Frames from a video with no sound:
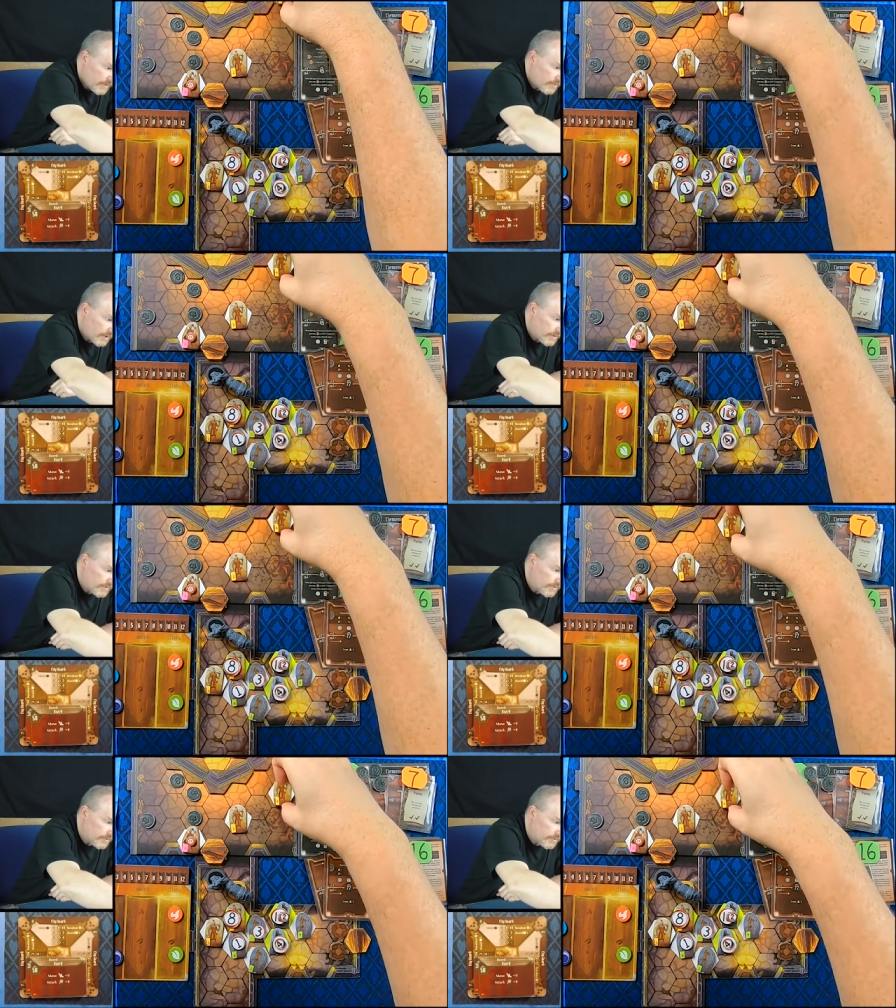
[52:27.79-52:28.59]
1,
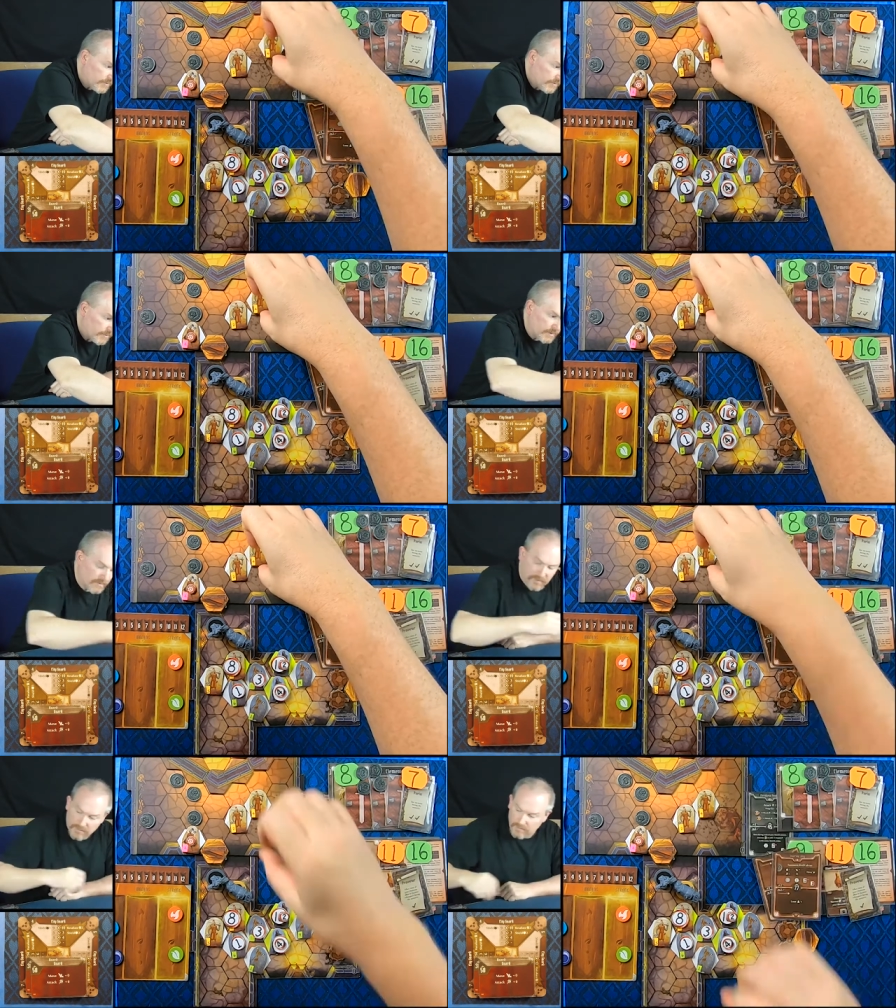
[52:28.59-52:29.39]
2, 3.
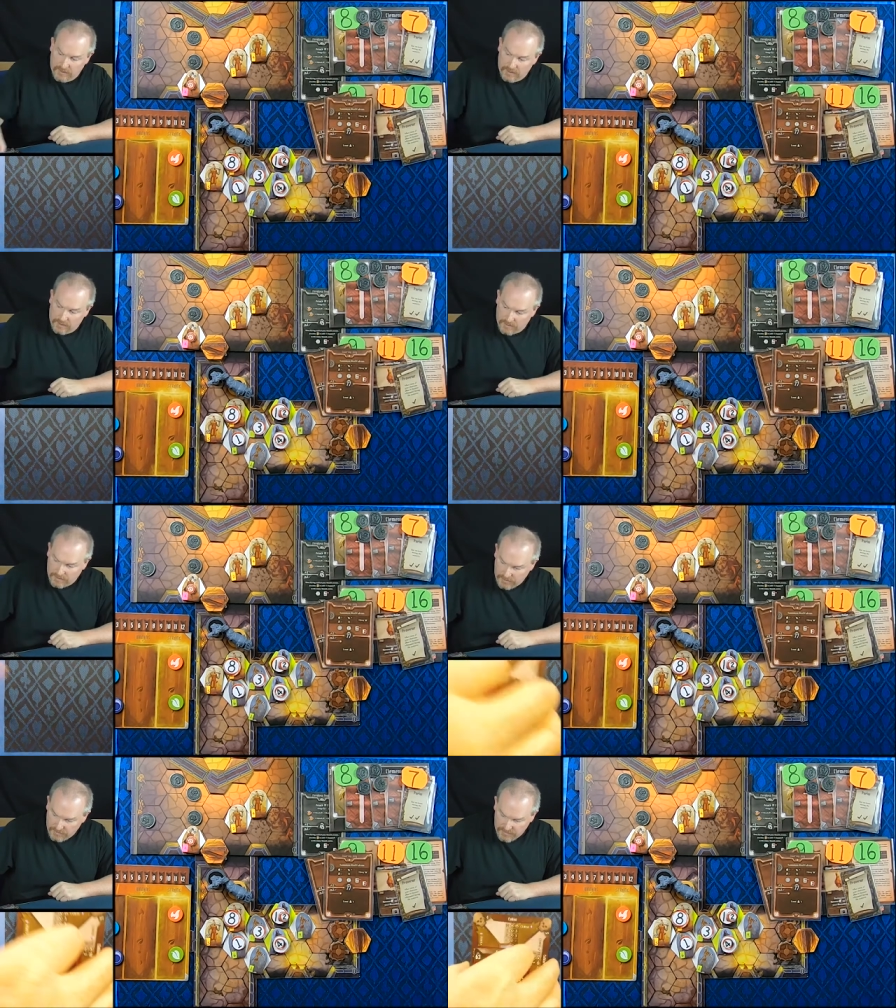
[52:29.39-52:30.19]

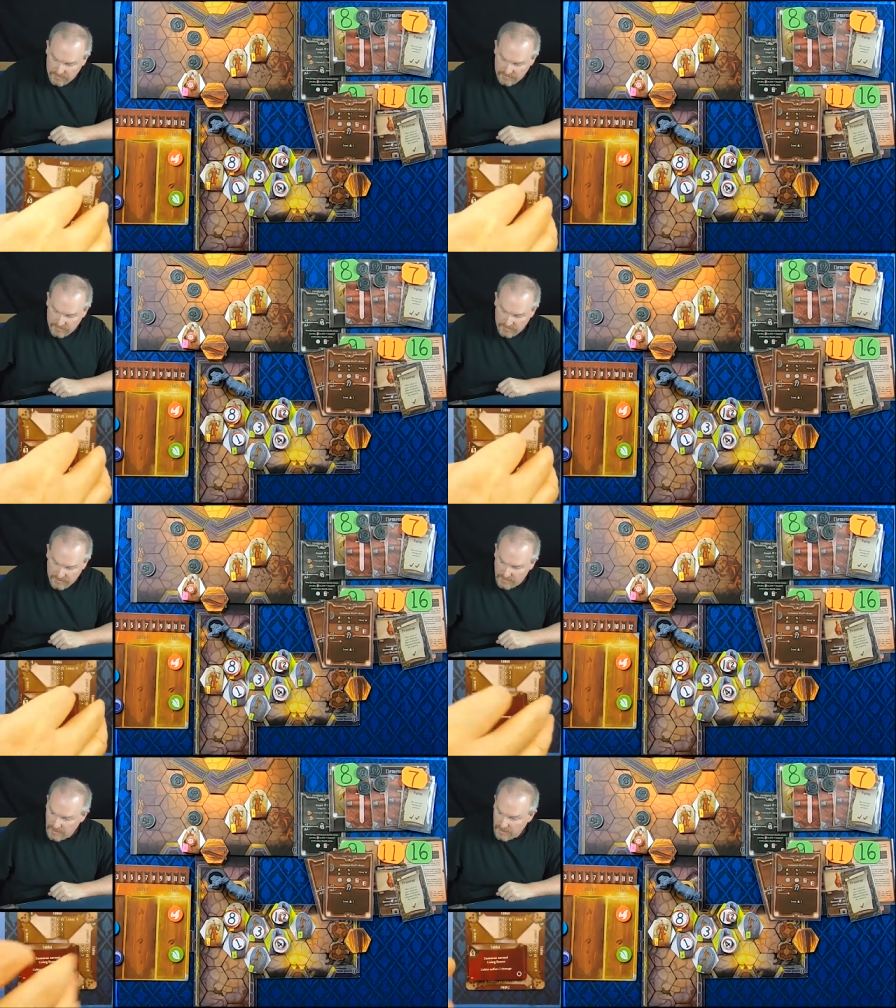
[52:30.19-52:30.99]
Cultists
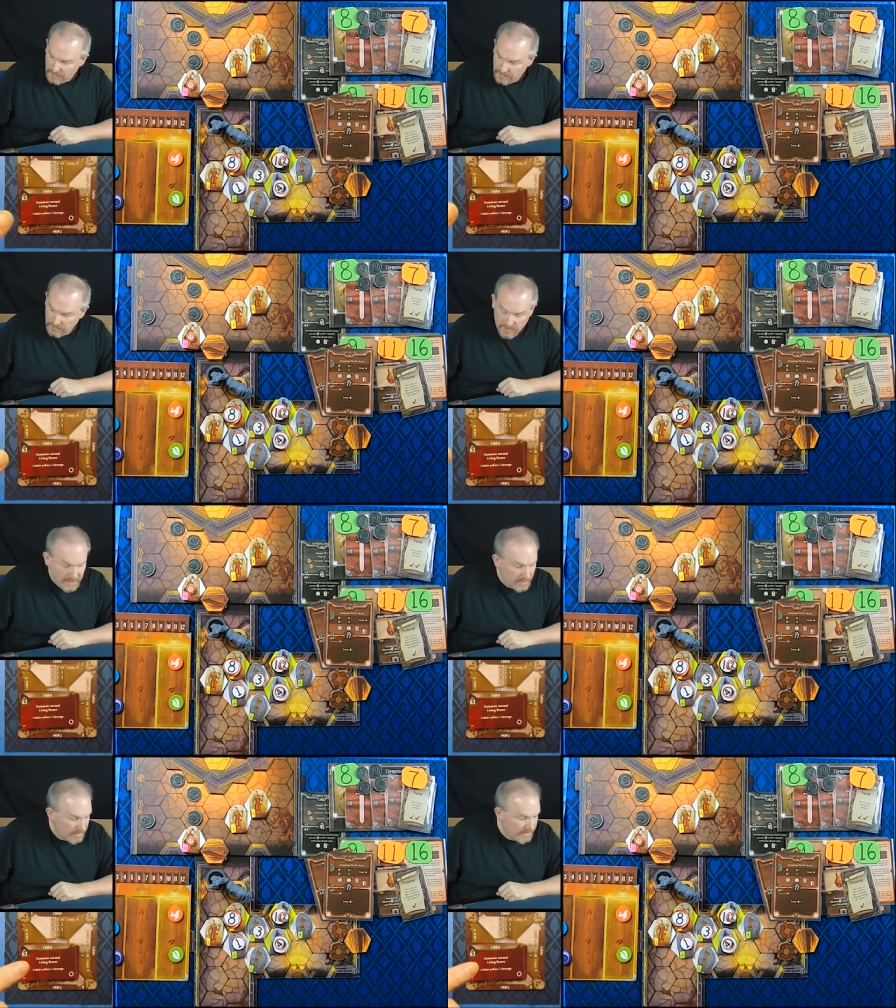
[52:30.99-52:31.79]
now do
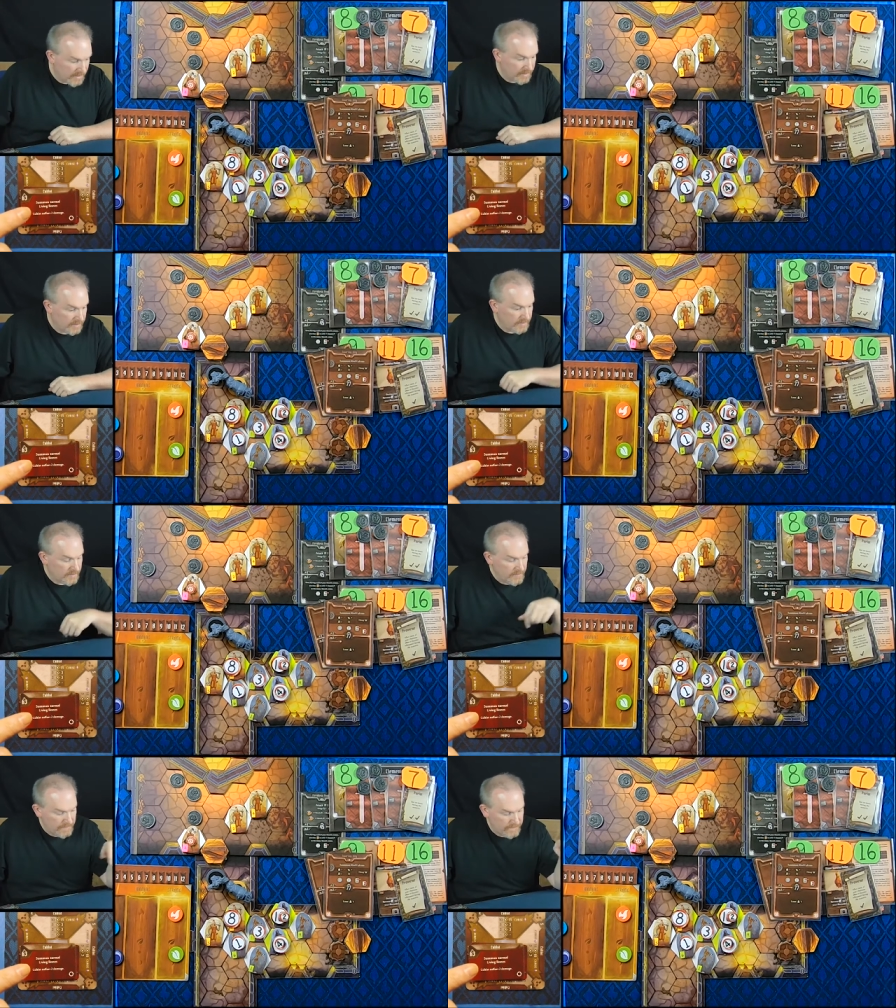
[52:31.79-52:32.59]
their thing
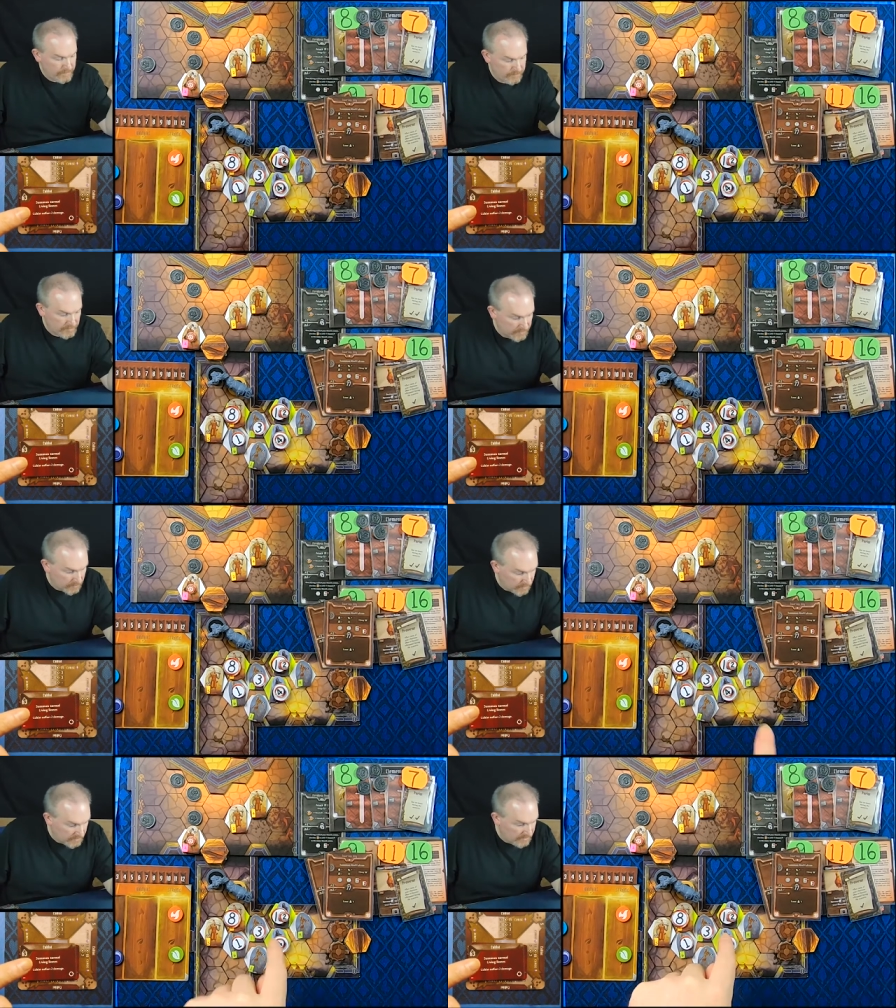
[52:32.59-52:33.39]

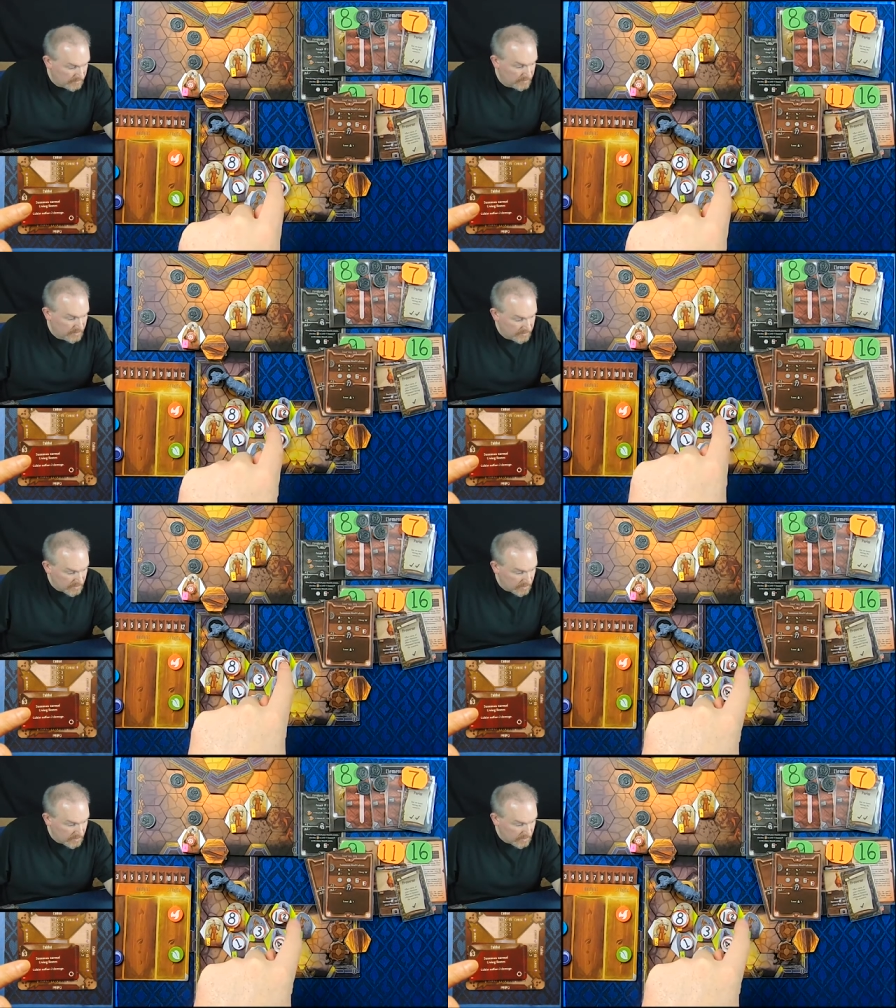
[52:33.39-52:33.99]
before the living bones.